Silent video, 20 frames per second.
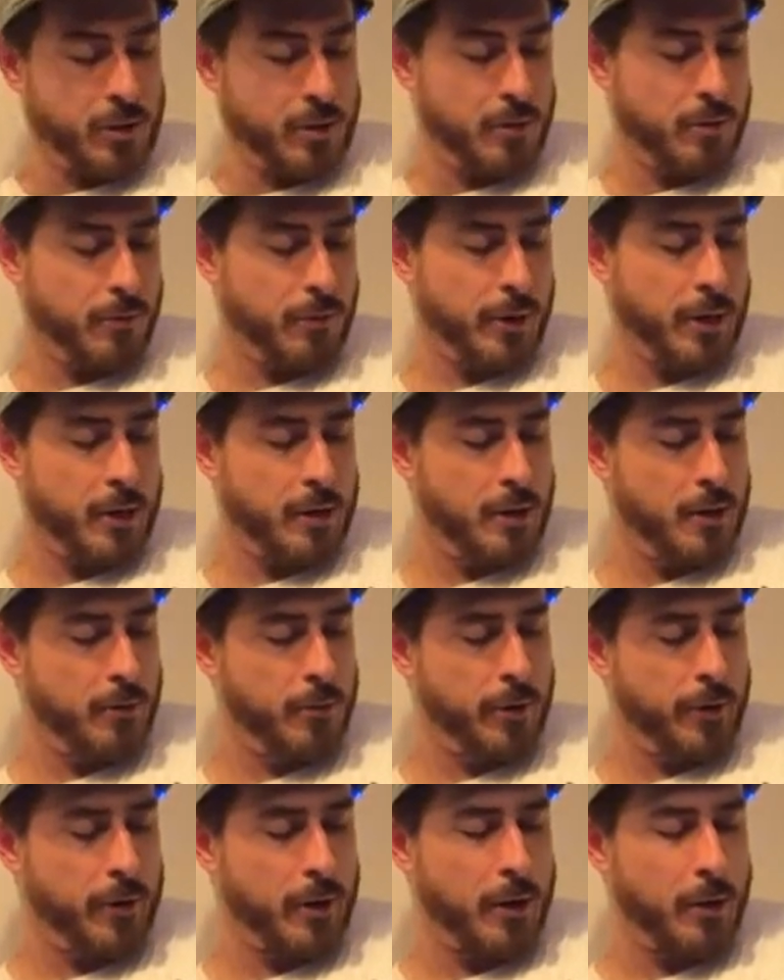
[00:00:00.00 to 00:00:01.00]
what I did
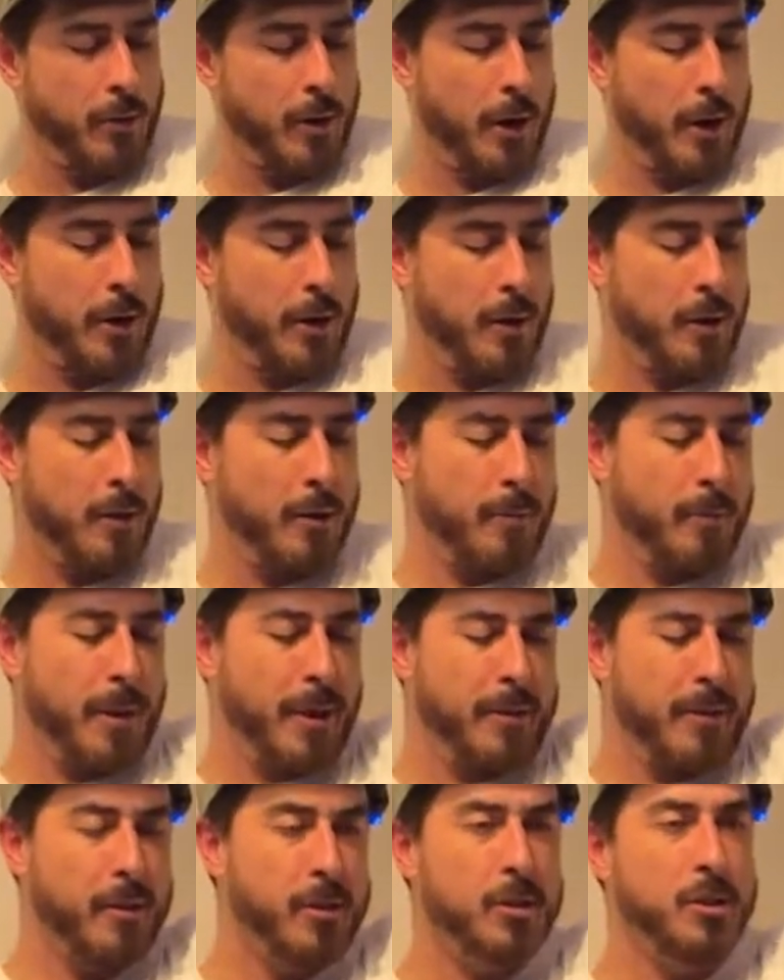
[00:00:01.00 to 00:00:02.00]
was I
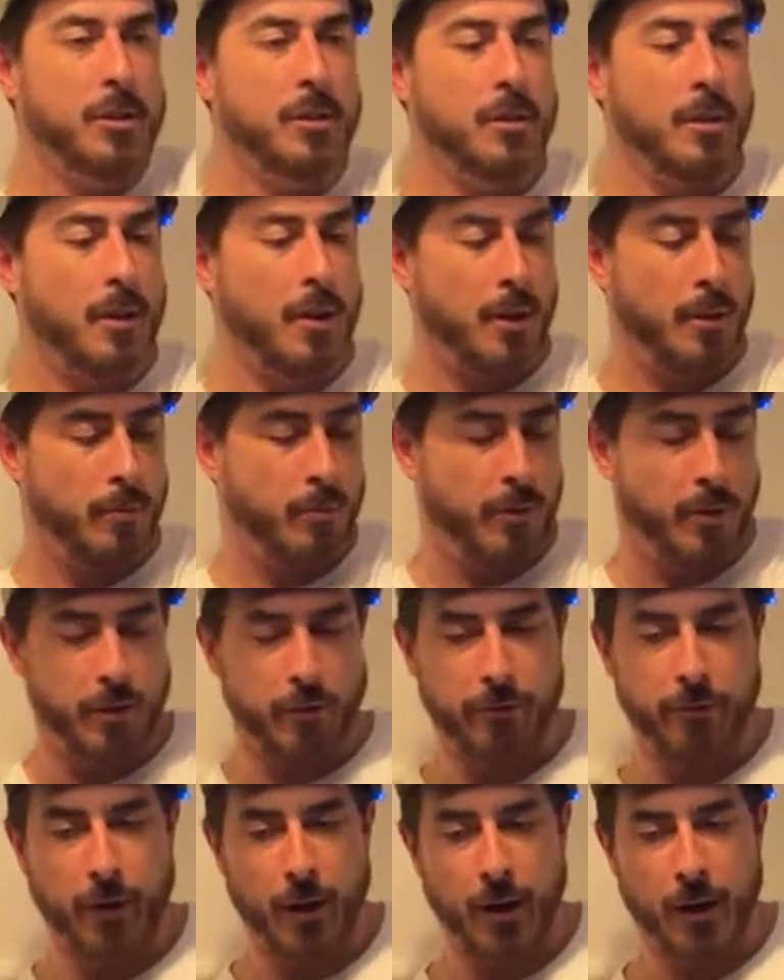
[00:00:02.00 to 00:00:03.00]
messaged
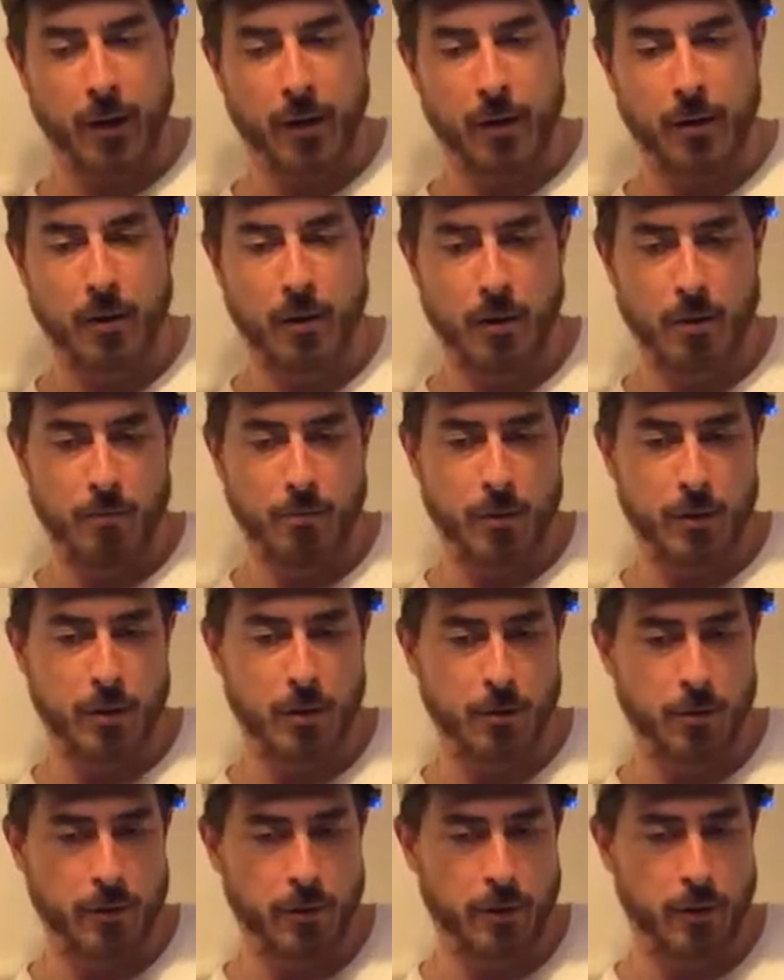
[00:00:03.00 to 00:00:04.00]
Savan
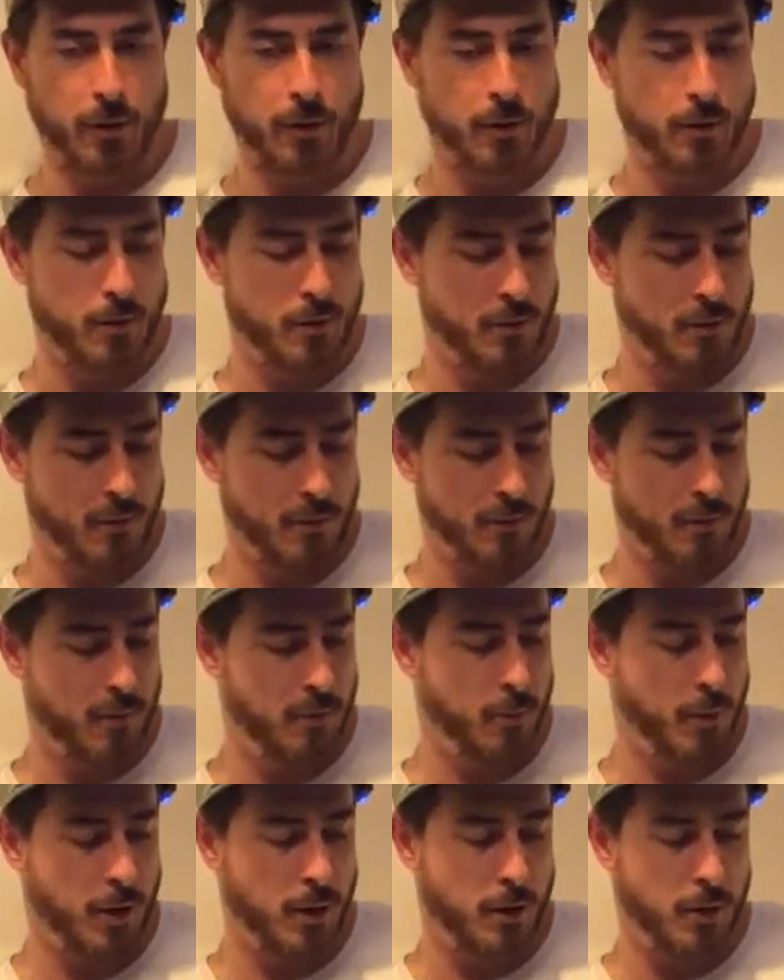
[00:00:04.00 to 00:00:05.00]
Matosian, who
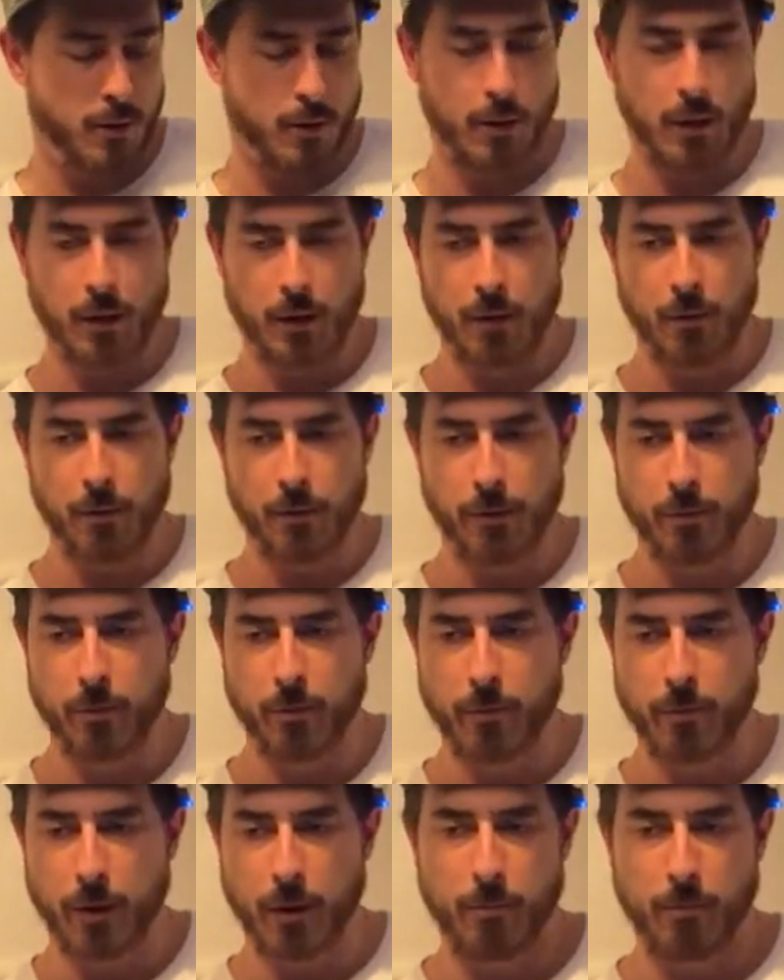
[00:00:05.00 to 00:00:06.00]

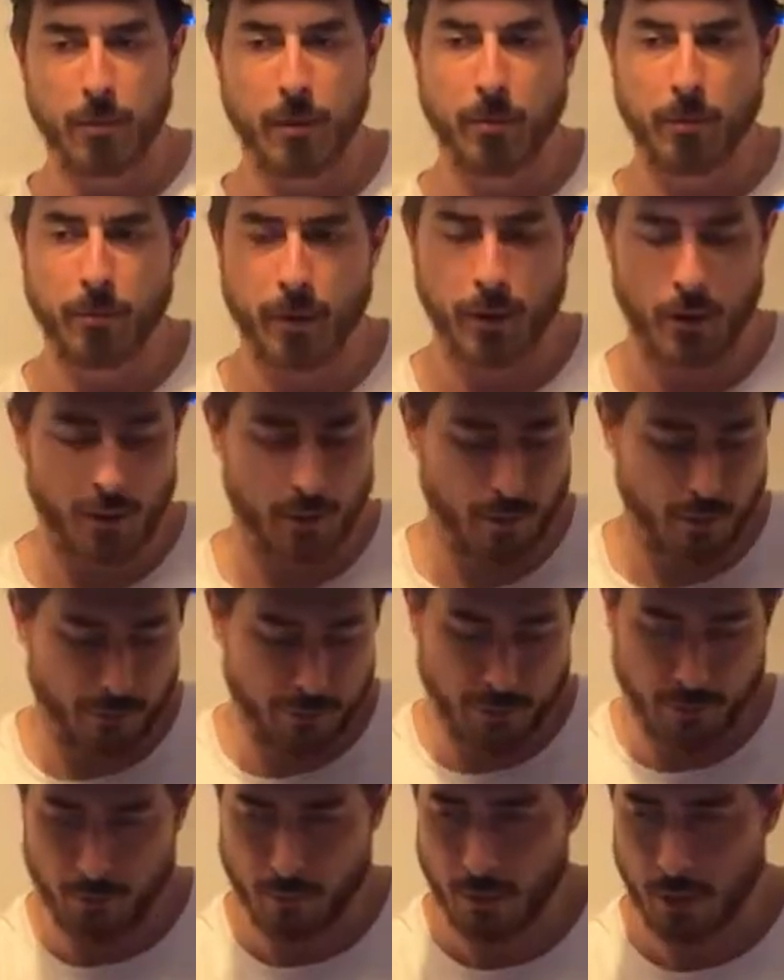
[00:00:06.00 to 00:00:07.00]
people might know
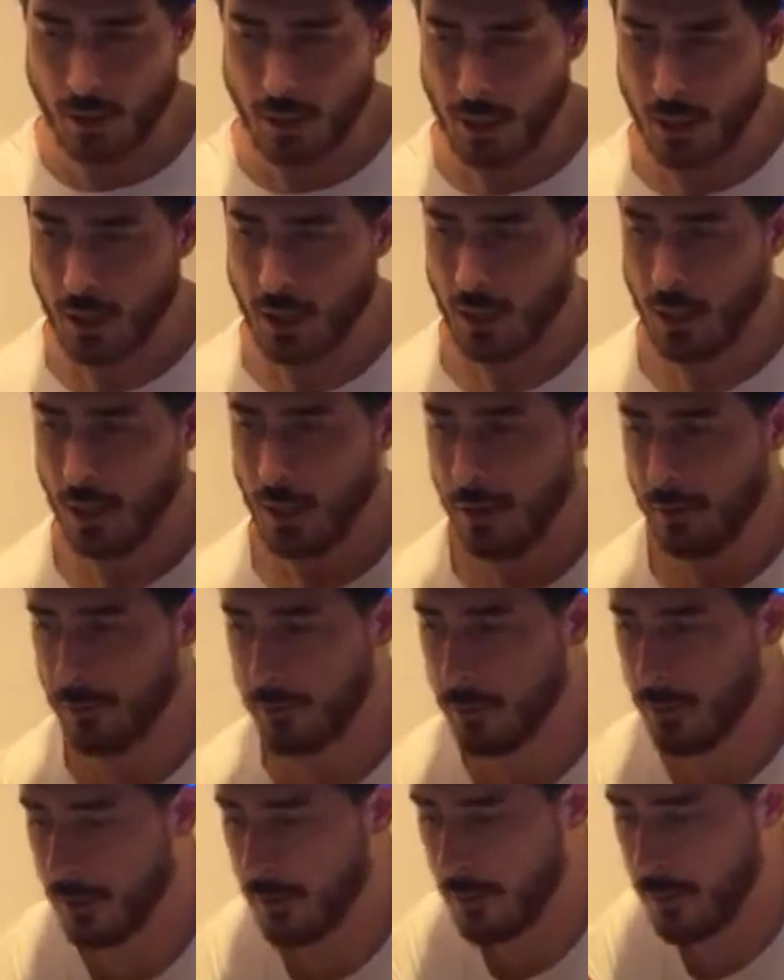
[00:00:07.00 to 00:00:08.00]
from
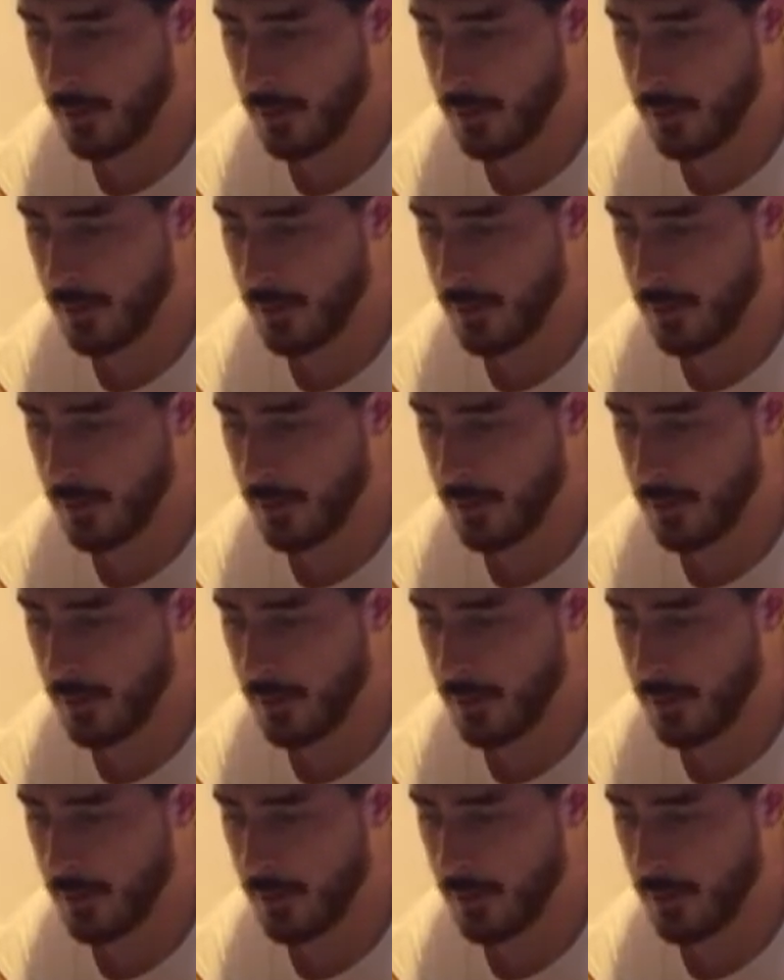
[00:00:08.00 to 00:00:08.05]
his